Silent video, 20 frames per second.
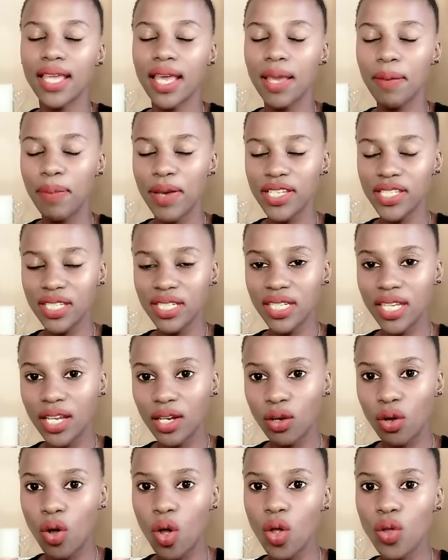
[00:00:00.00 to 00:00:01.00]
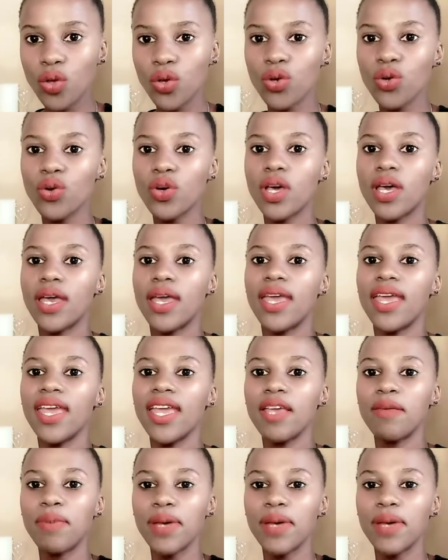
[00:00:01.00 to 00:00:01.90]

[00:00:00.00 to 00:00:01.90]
A person can call you, a